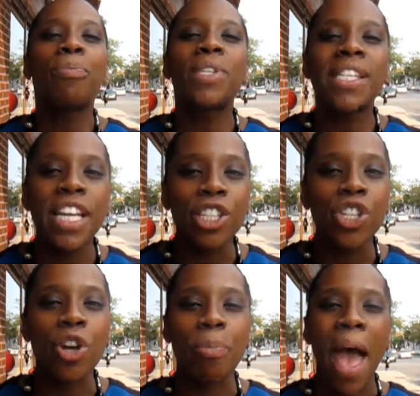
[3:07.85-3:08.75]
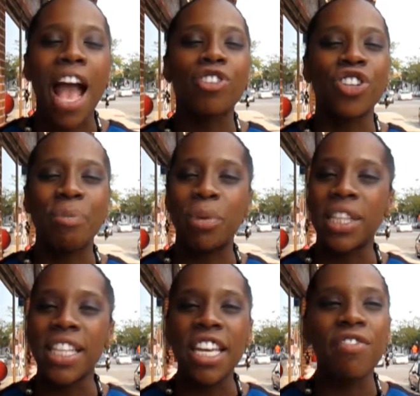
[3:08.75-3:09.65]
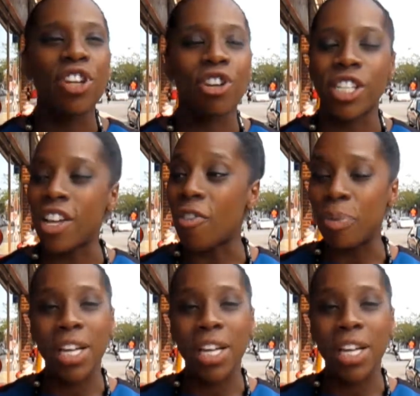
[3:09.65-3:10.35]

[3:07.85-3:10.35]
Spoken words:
Stick to your passion and believe in yourself,